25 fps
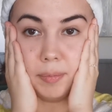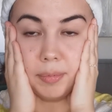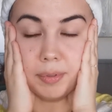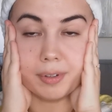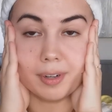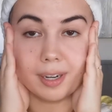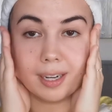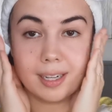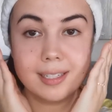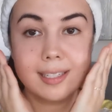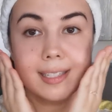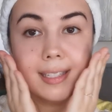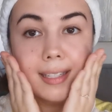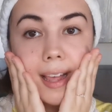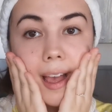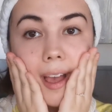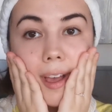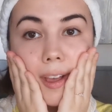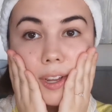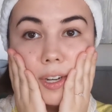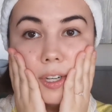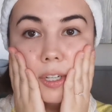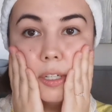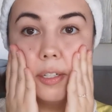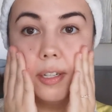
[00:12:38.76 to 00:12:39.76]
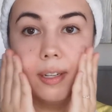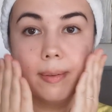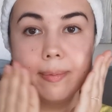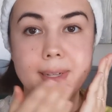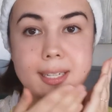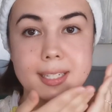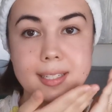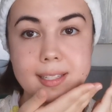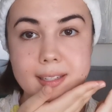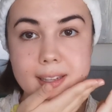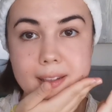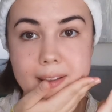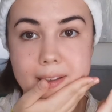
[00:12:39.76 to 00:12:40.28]
press that into
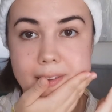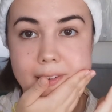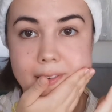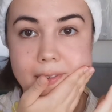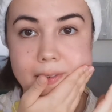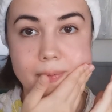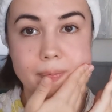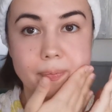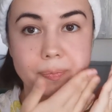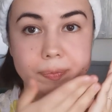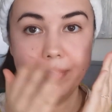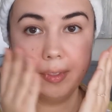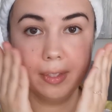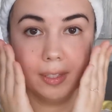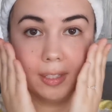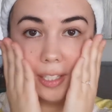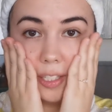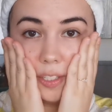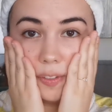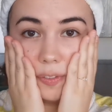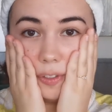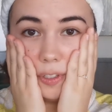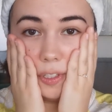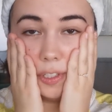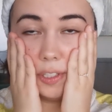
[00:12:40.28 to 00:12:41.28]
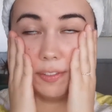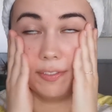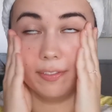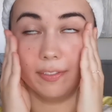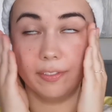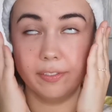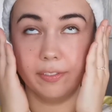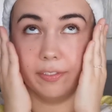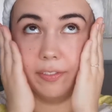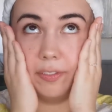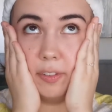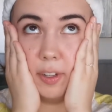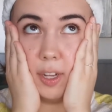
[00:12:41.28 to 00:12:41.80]
my skin. This feels
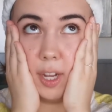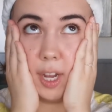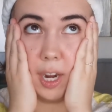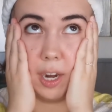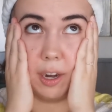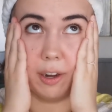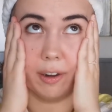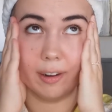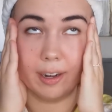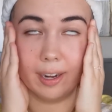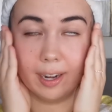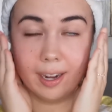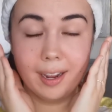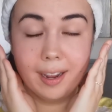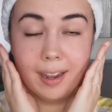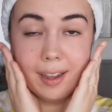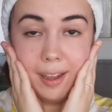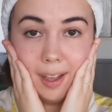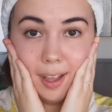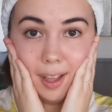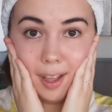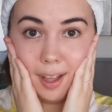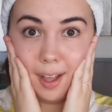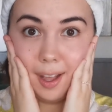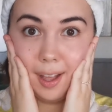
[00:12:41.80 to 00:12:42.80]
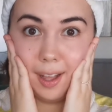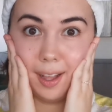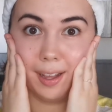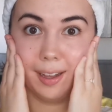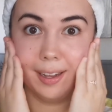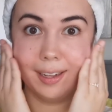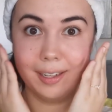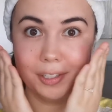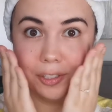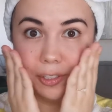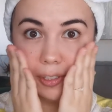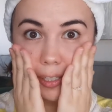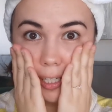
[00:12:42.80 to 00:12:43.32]
very
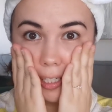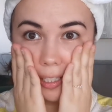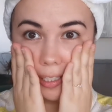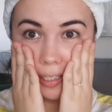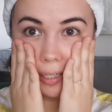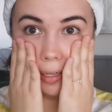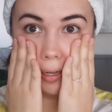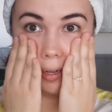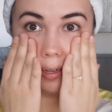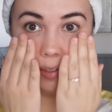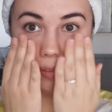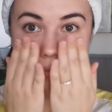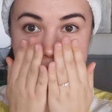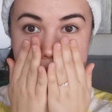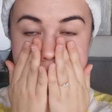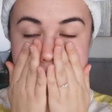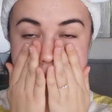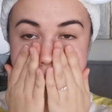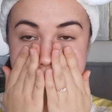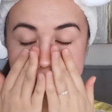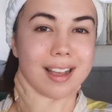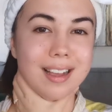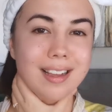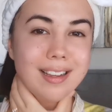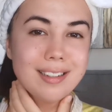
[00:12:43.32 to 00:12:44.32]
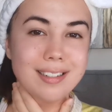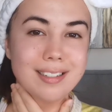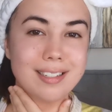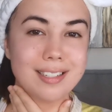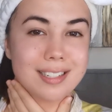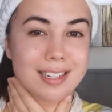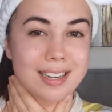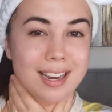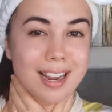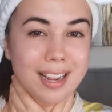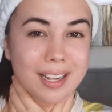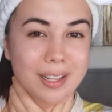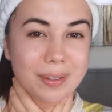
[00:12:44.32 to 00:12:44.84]
hydrating.
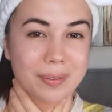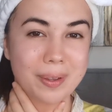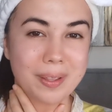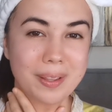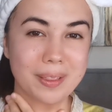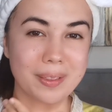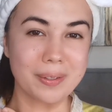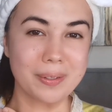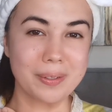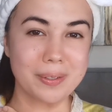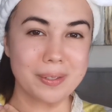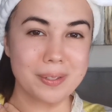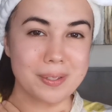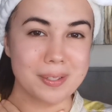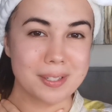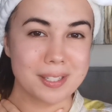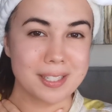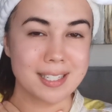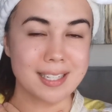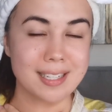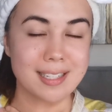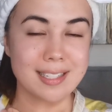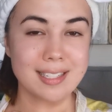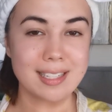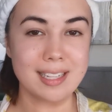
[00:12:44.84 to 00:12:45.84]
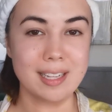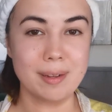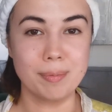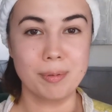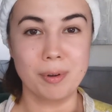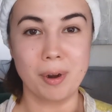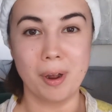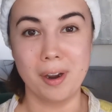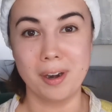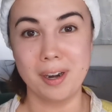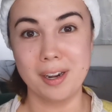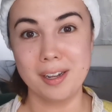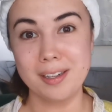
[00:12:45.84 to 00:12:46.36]
And like with all Sisley
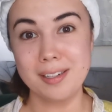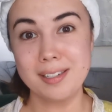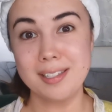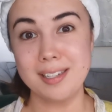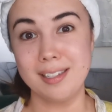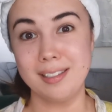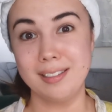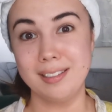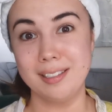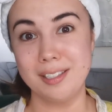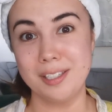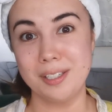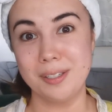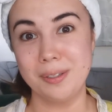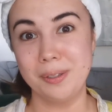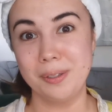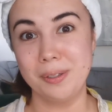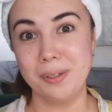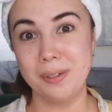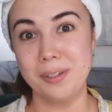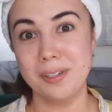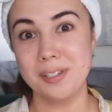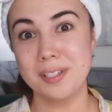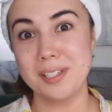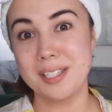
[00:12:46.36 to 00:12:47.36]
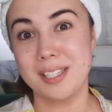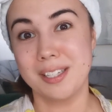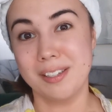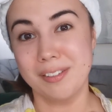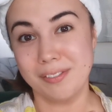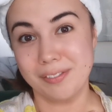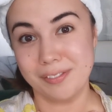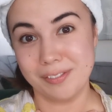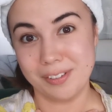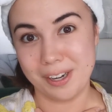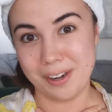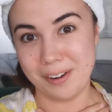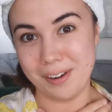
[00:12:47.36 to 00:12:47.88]
products, a little goes
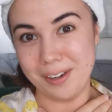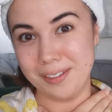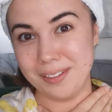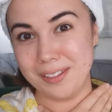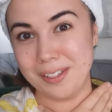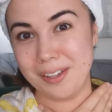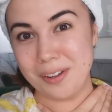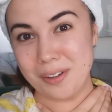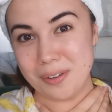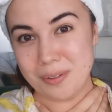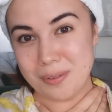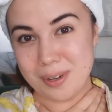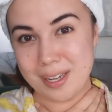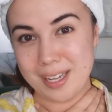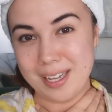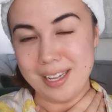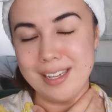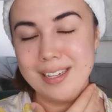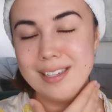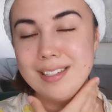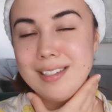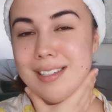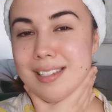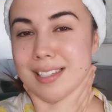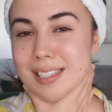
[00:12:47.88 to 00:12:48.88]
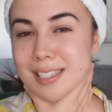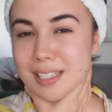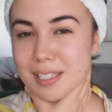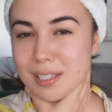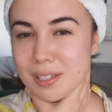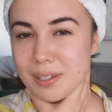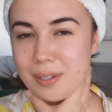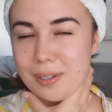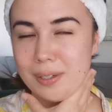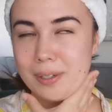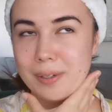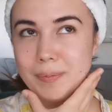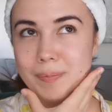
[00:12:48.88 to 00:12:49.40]
a very long way.
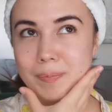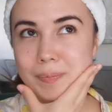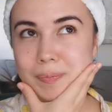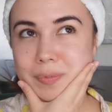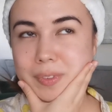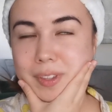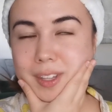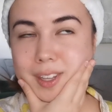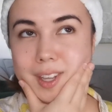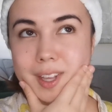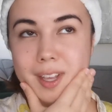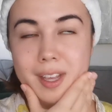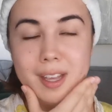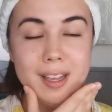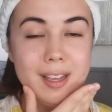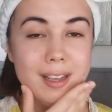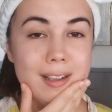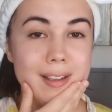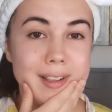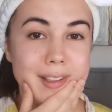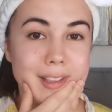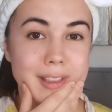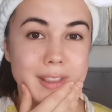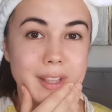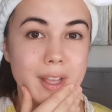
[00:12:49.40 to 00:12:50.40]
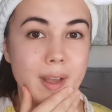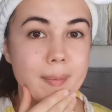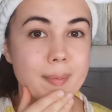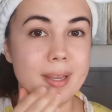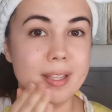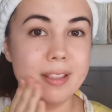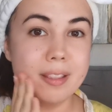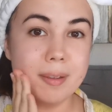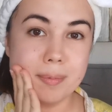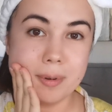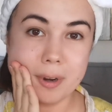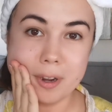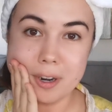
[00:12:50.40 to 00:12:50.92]
So, I
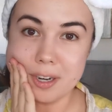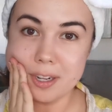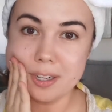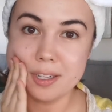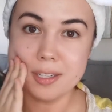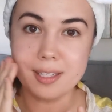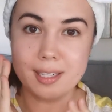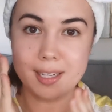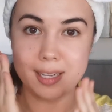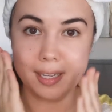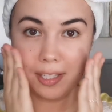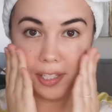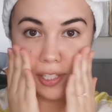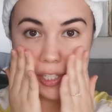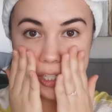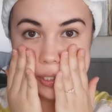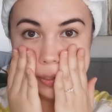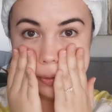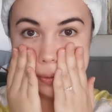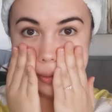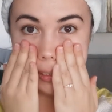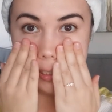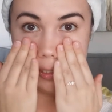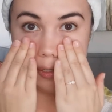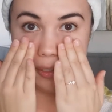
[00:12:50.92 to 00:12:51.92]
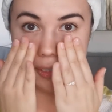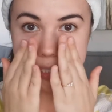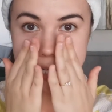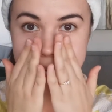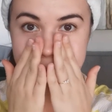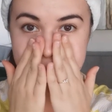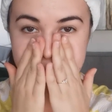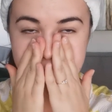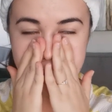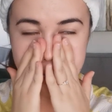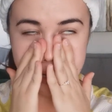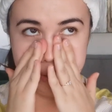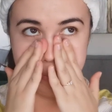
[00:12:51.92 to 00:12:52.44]
mean, the products last you a long
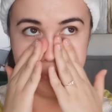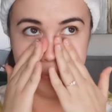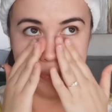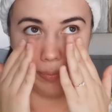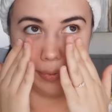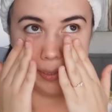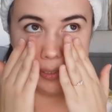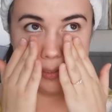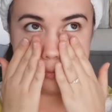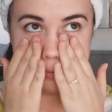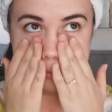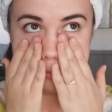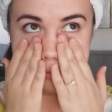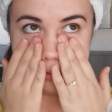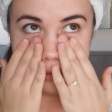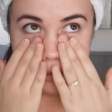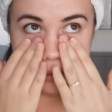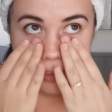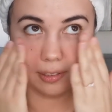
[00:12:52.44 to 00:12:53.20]
time, but